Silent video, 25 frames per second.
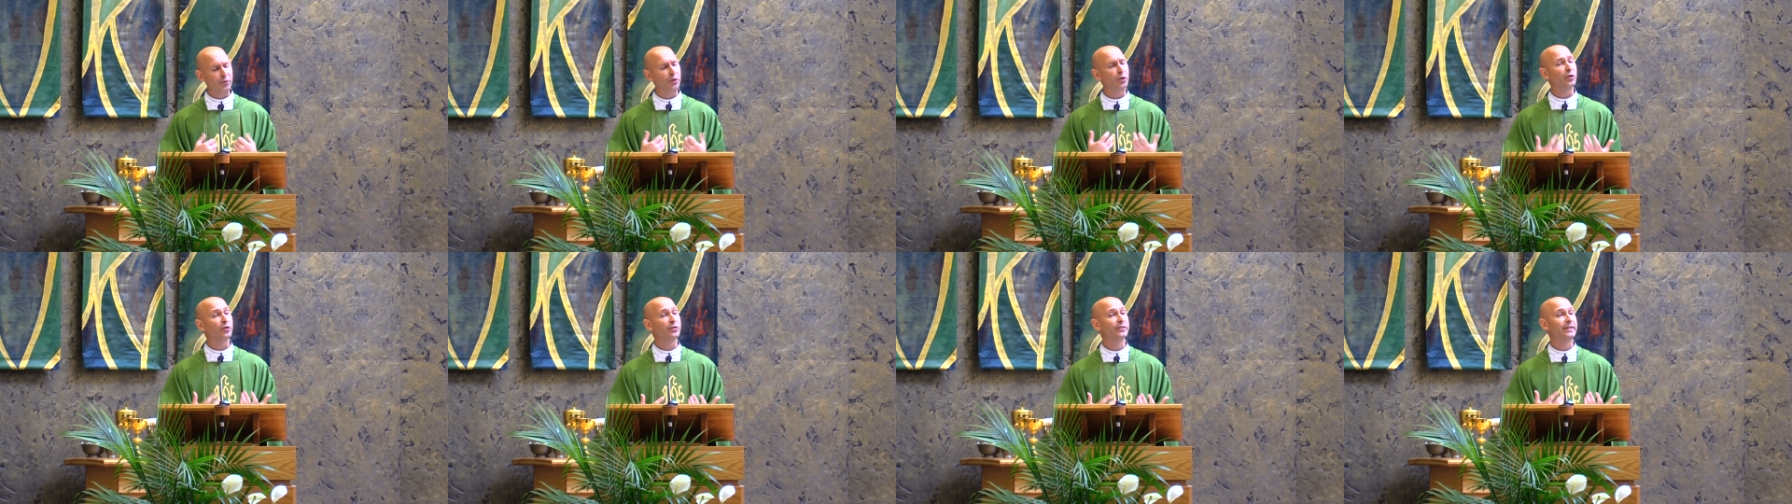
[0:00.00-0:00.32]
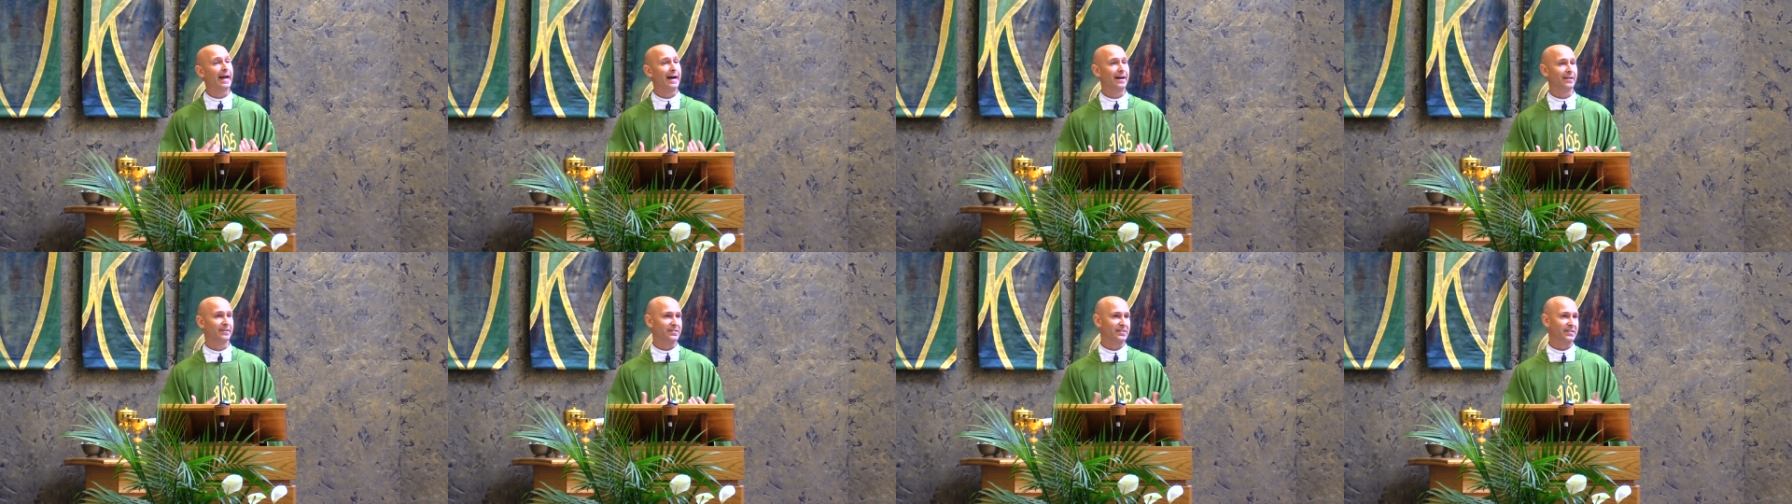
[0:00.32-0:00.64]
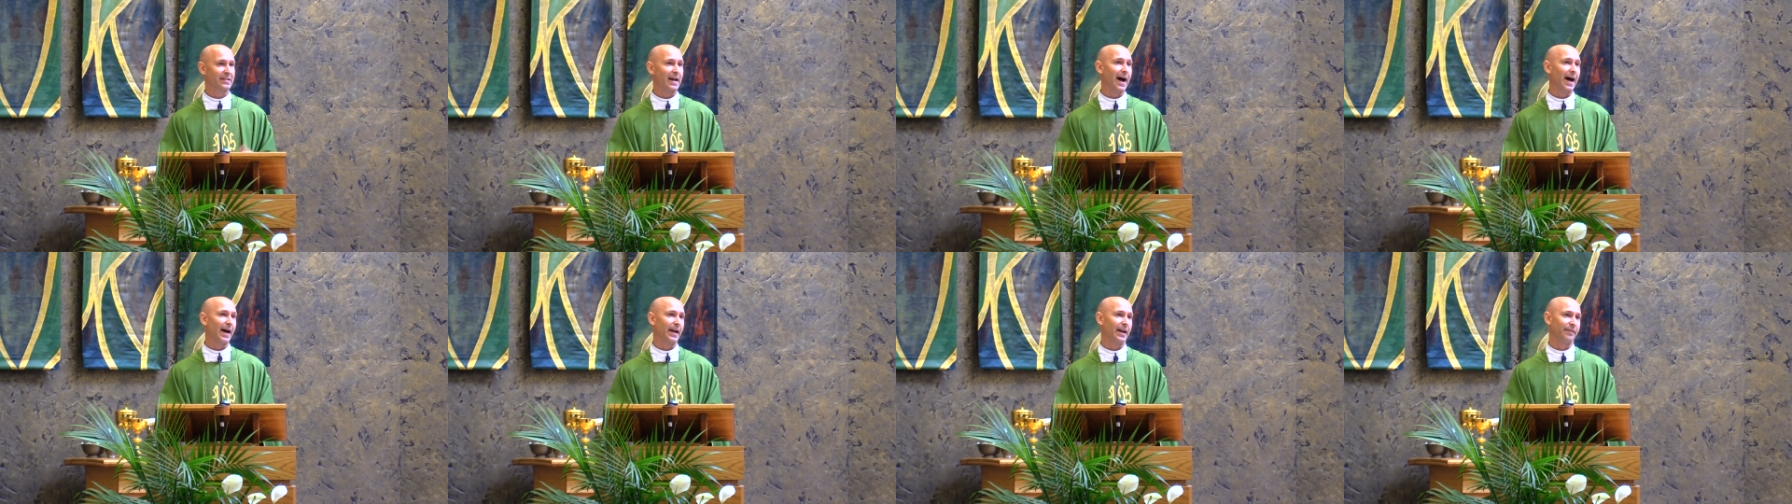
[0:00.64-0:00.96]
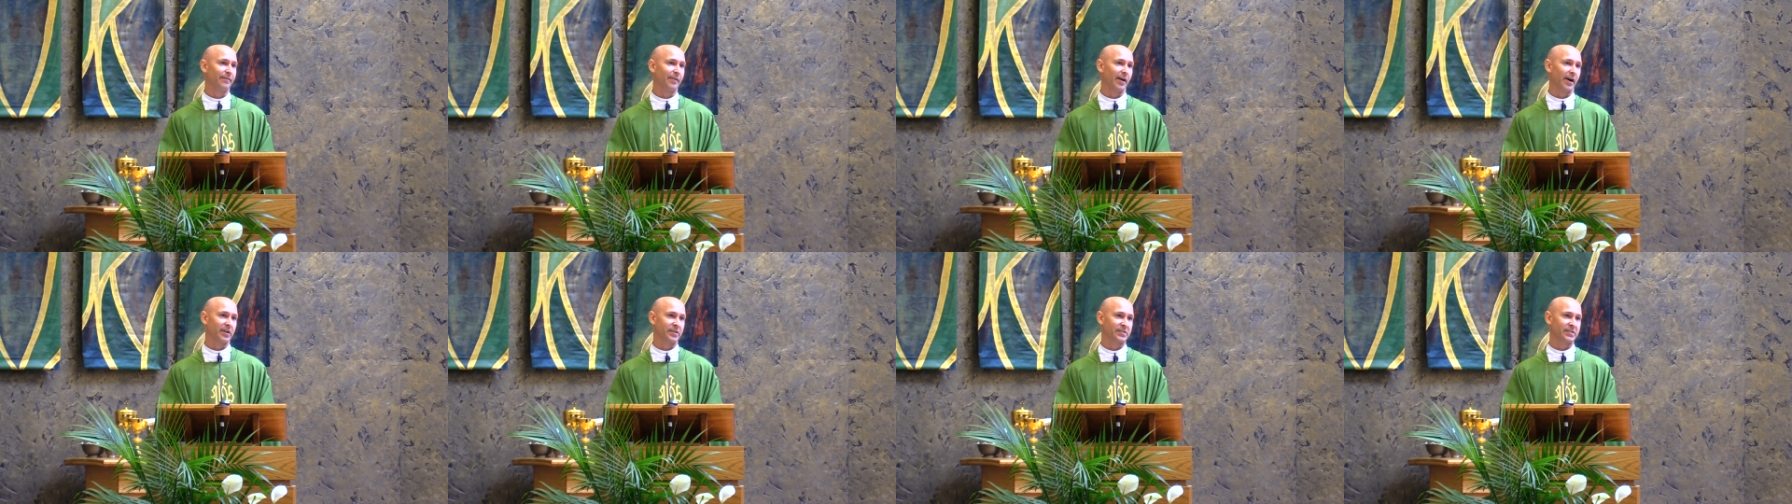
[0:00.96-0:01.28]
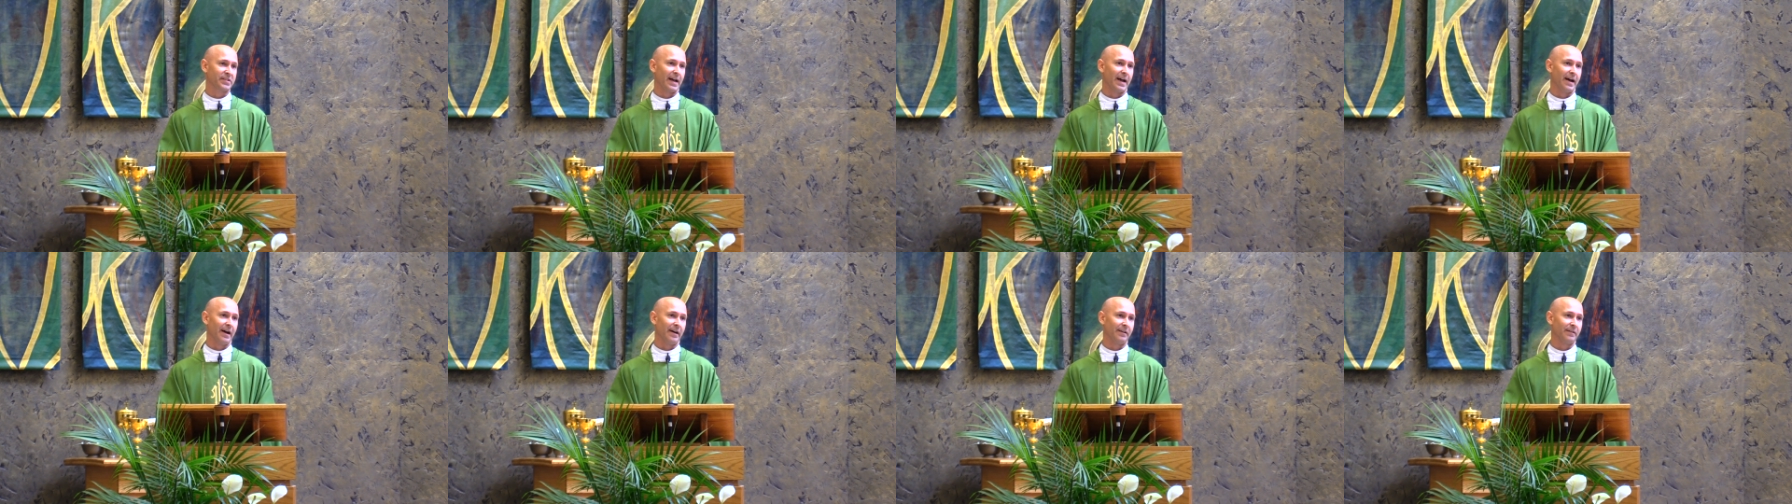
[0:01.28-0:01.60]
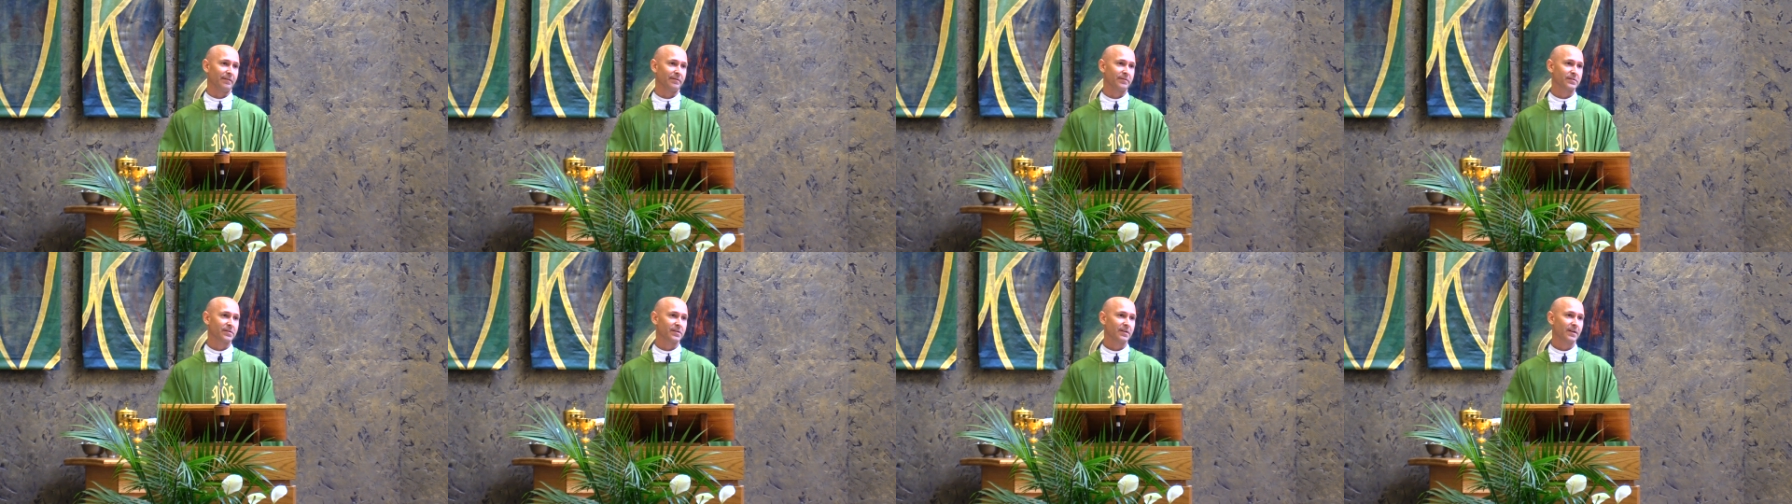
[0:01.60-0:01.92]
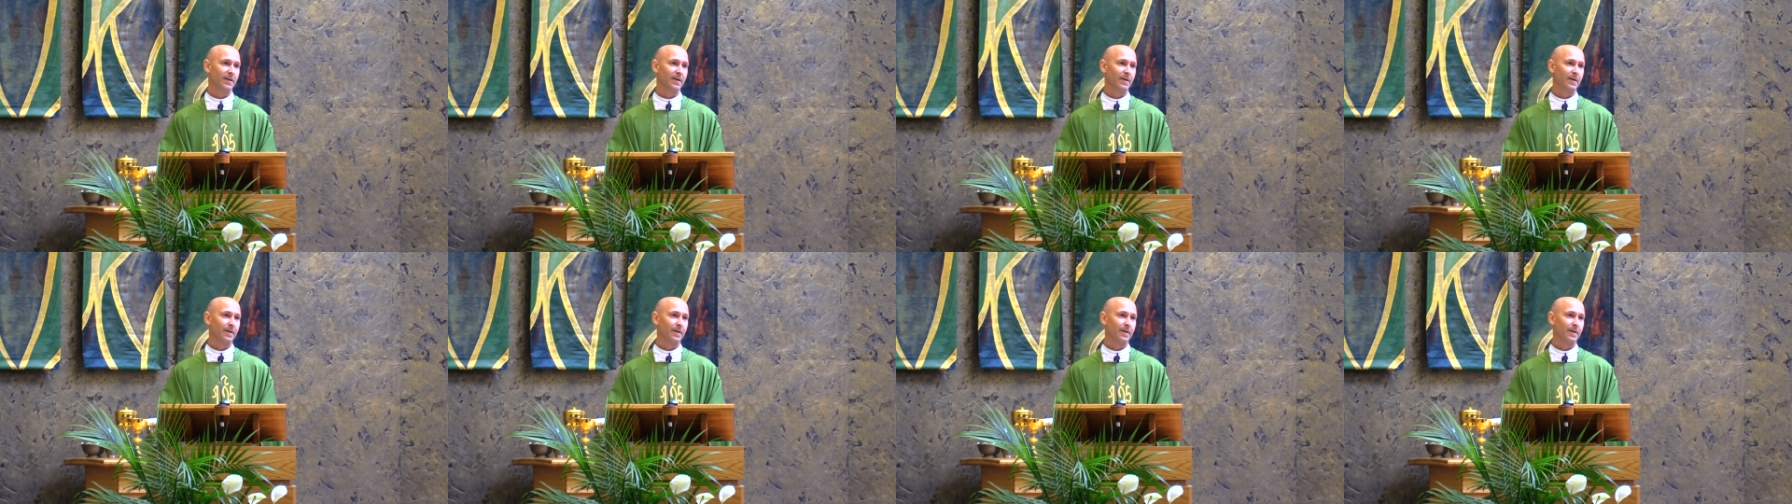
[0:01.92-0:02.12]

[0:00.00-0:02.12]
pulled outside of ourselves,